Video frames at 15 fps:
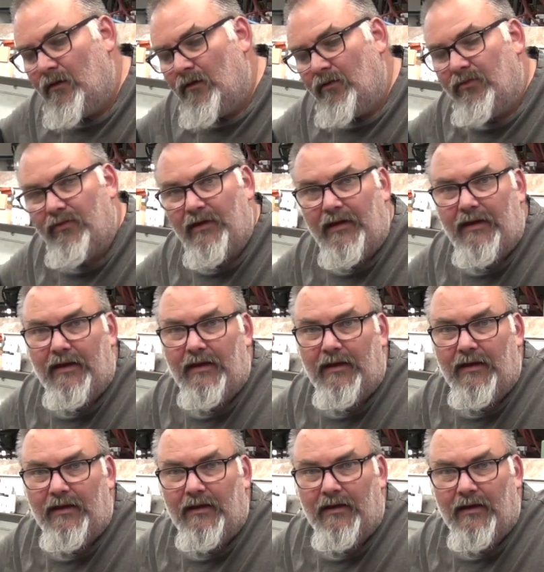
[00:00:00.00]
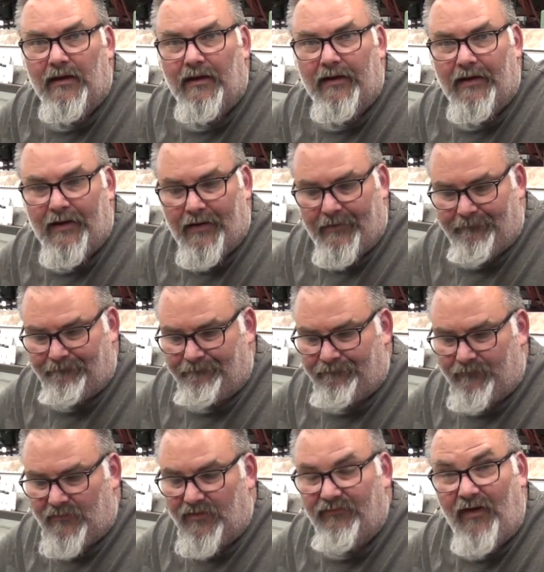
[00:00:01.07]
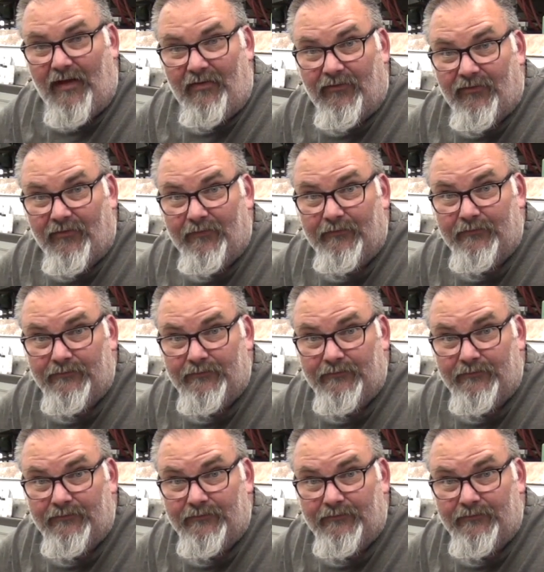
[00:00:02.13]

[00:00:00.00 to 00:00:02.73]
the vents.